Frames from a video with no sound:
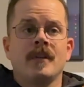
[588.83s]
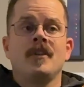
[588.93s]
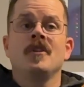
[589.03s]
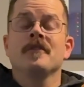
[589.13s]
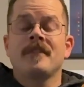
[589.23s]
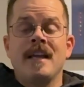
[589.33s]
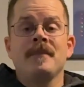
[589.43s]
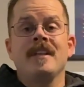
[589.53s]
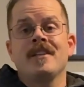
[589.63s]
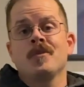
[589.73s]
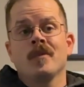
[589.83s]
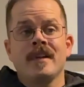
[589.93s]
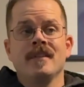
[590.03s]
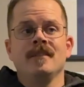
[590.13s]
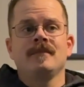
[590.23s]
your family is
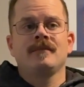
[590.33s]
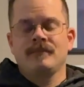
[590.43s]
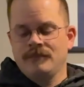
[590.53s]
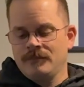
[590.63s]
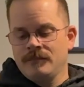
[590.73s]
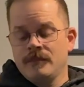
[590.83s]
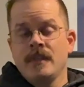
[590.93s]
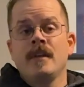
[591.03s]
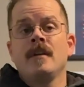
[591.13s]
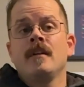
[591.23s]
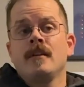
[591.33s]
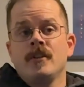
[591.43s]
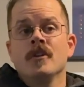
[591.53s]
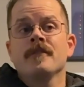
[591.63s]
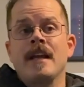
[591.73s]
real.
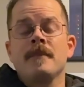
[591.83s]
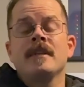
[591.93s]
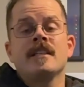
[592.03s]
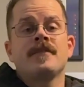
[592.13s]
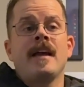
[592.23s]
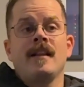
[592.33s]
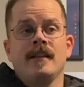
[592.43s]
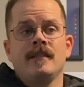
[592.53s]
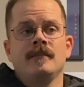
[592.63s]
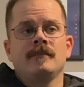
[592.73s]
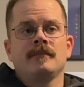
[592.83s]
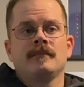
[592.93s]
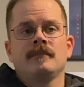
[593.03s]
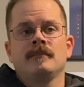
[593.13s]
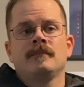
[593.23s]
Your family is valid.
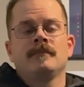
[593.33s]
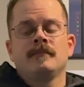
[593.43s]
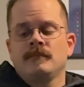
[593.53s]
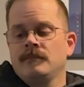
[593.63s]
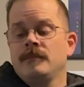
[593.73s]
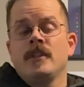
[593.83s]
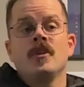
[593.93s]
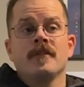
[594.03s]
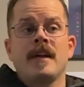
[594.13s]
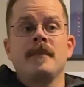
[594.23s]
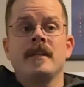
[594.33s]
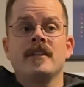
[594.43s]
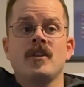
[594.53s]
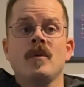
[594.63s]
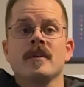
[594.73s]
And your family
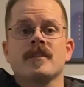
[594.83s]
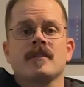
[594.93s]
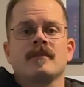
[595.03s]
is yours.